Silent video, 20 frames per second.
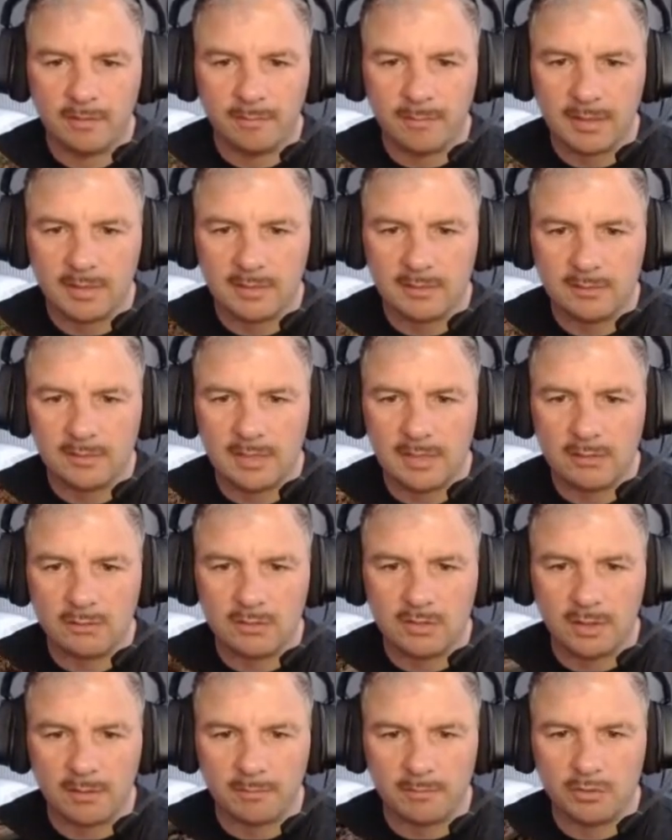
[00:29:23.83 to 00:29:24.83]
because he'll
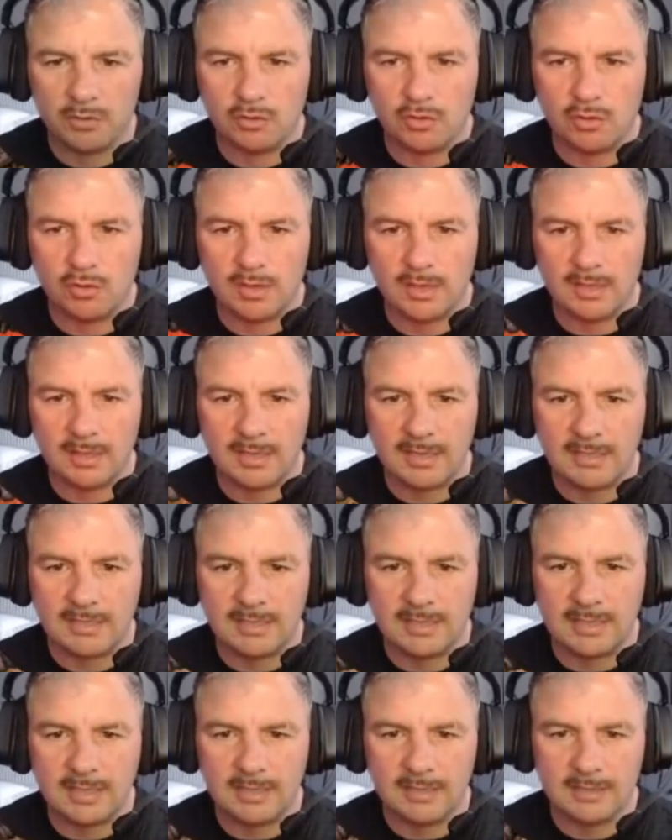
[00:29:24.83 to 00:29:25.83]
stop shooting these
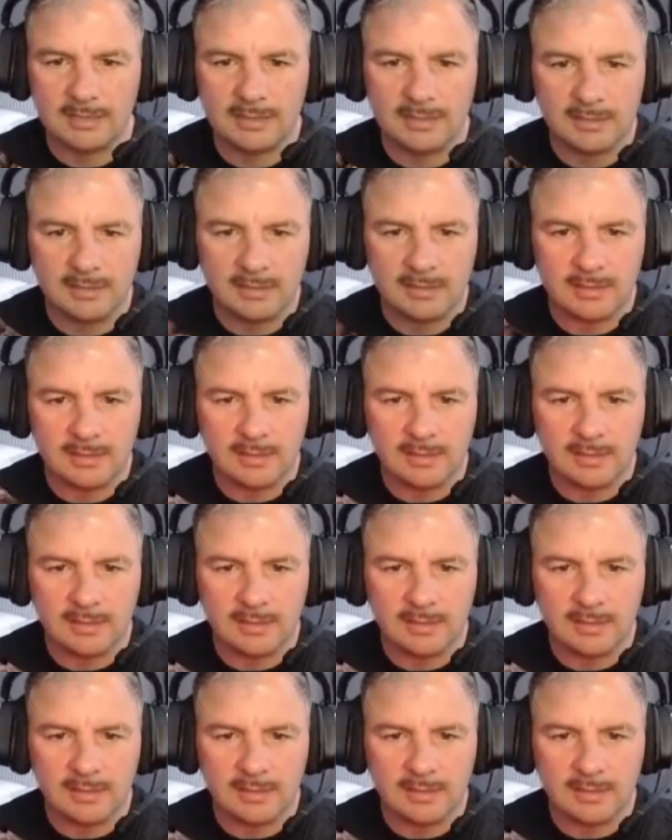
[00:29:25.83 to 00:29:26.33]
things.